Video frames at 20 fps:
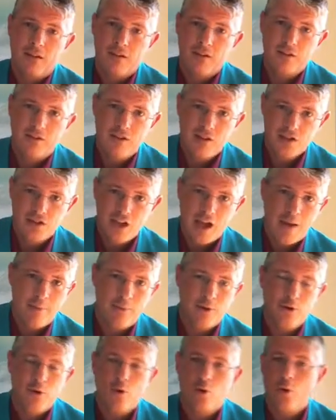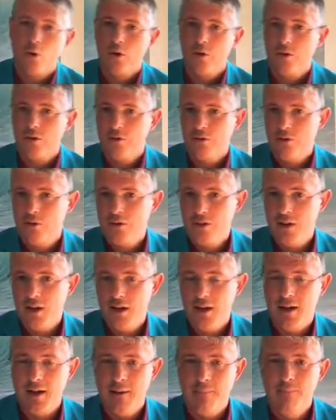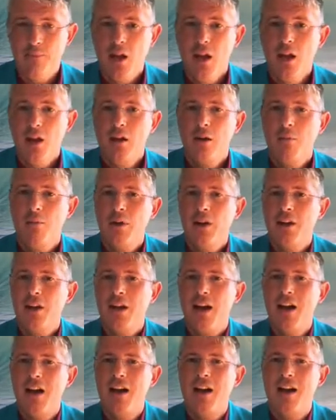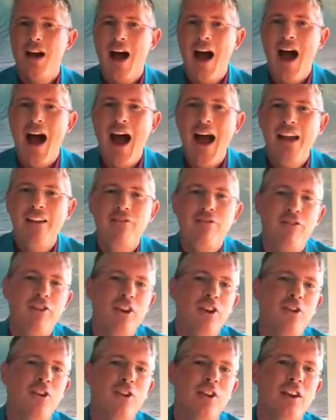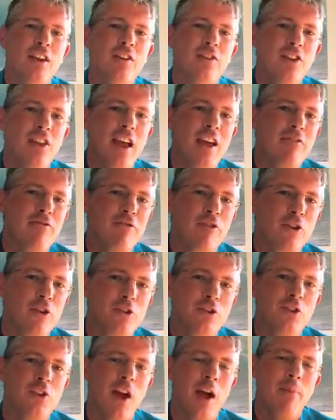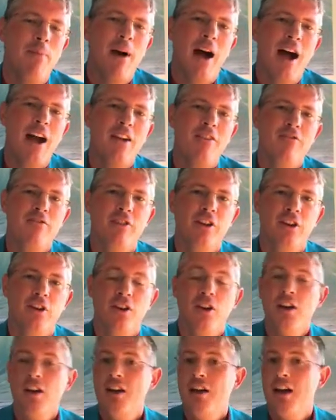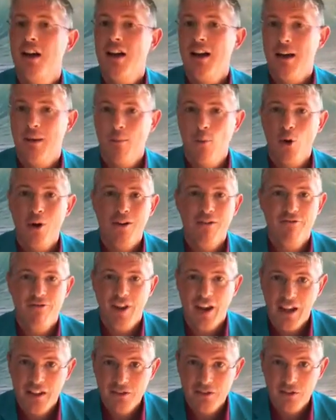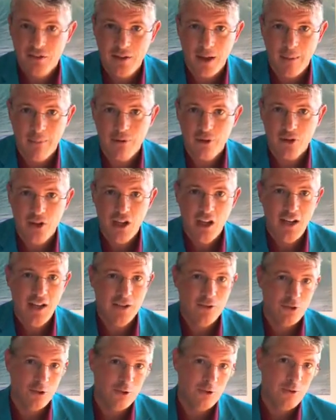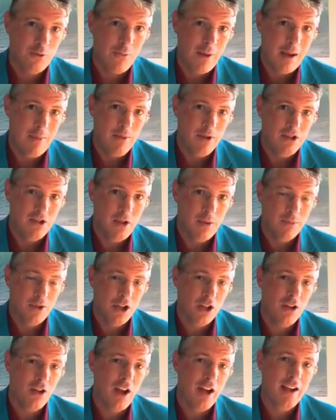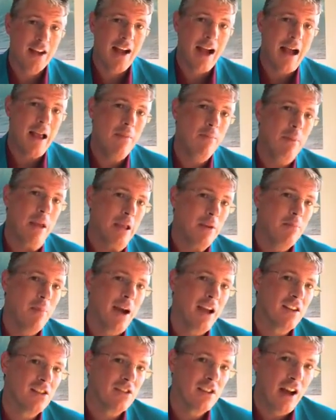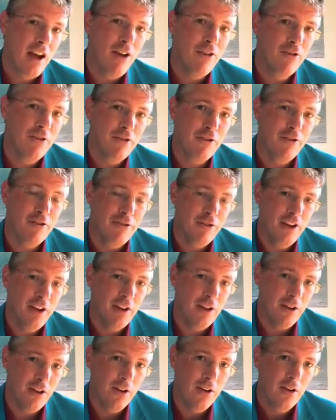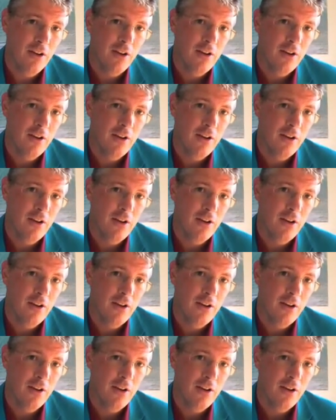this happened, or, but I feel, even that first step, I feel. A more advanced step for teenagers might be something like, I made myself feel